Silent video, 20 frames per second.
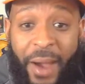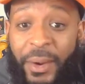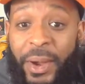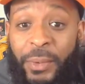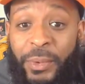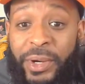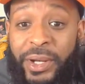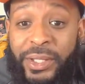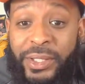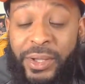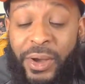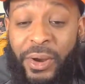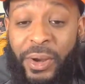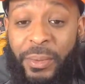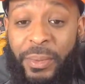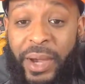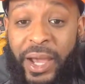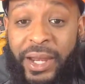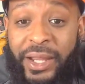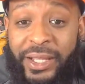how I want to
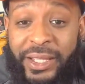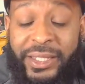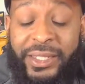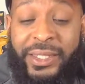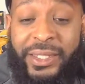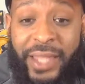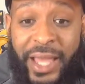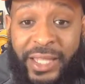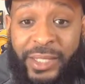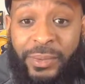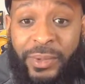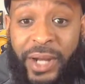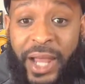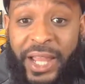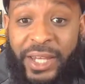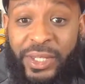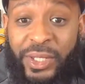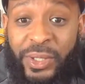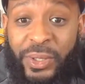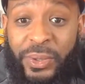talk about it, because that's what
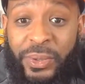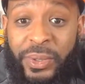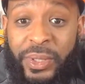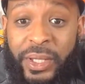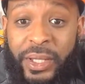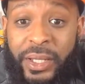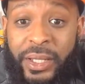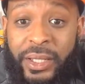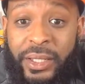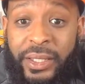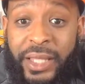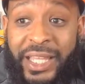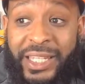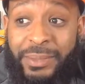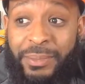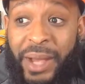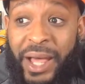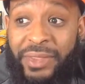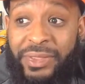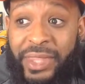I do.
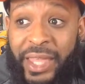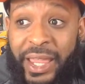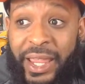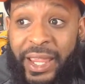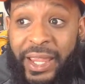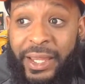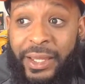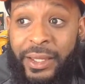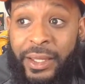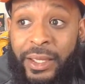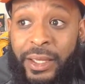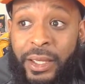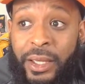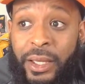That's my thing.